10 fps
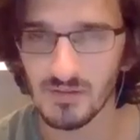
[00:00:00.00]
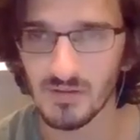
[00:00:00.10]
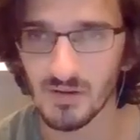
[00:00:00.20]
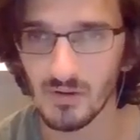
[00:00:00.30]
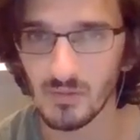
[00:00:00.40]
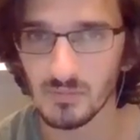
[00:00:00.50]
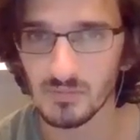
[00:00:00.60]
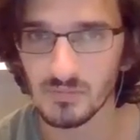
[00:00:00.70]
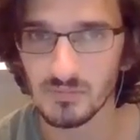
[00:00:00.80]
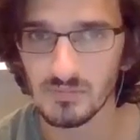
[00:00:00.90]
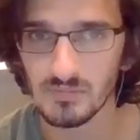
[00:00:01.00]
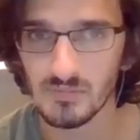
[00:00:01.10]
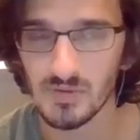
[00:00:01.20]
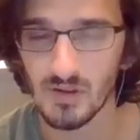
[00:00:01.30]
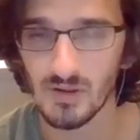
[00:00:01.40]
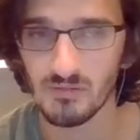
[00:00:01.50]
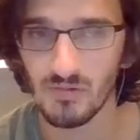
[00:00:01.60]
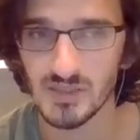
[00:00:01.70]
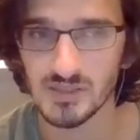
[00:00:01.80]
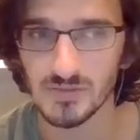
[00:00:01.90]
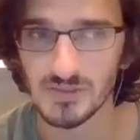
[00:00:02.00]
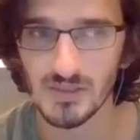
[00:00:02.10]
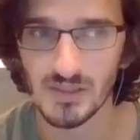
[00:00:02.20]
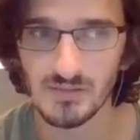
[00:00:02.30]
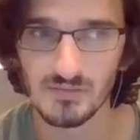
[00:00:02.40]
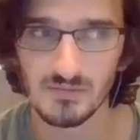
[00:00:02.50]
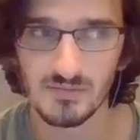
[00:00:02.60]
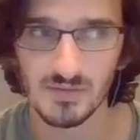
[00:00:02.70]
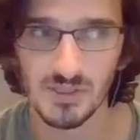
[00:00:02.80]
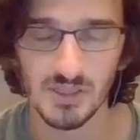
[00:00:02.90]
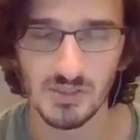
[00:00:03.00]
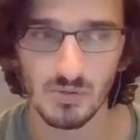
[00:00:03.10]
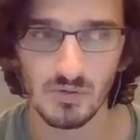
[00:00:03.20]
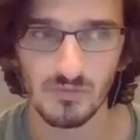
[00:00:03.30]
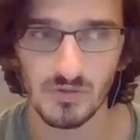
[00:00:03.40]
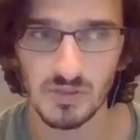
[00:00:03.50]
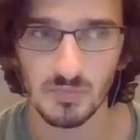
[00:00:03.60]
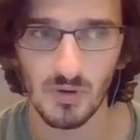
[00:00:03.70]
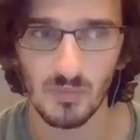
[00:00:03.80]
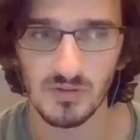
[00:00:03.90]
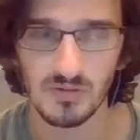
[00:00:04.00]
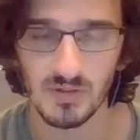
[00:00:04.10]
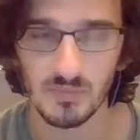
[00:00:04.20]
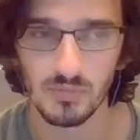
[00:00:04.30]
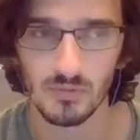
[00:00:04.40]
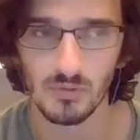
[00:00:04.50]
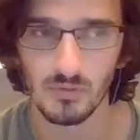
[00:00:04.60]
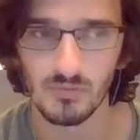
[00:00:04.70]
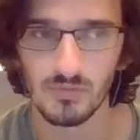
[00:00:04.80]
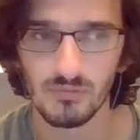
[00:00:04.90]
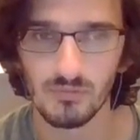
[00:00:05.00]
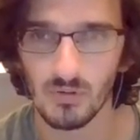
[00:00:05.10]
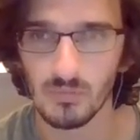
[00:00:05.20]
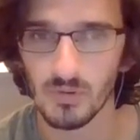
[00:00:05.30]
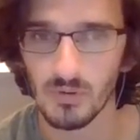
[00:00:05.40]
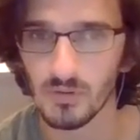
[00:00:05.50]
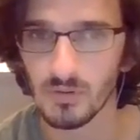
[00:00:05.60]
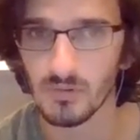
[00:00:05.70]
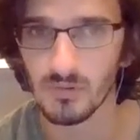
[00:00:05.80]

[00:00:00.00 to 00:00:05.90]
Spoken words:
you know, philosophies that she sort of experimentally proved from her.